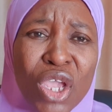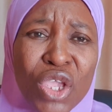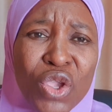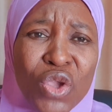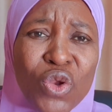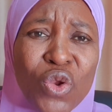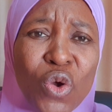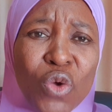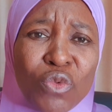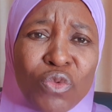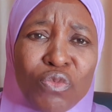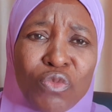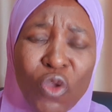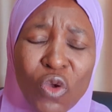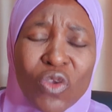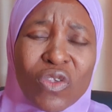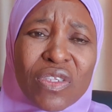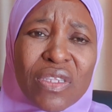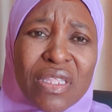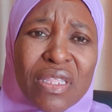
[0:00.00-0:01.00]

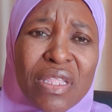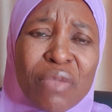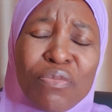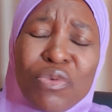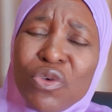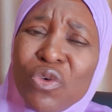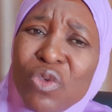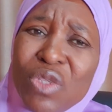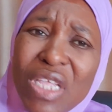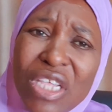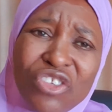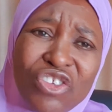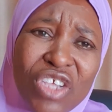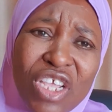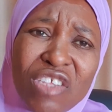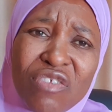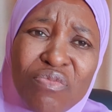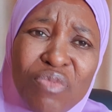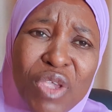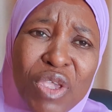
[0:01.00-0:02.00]
the Bureau de
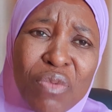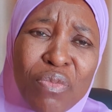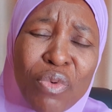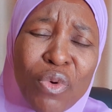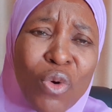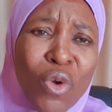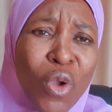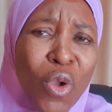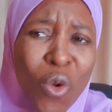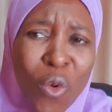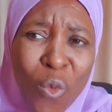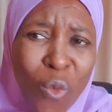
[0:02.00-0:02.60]
Change people?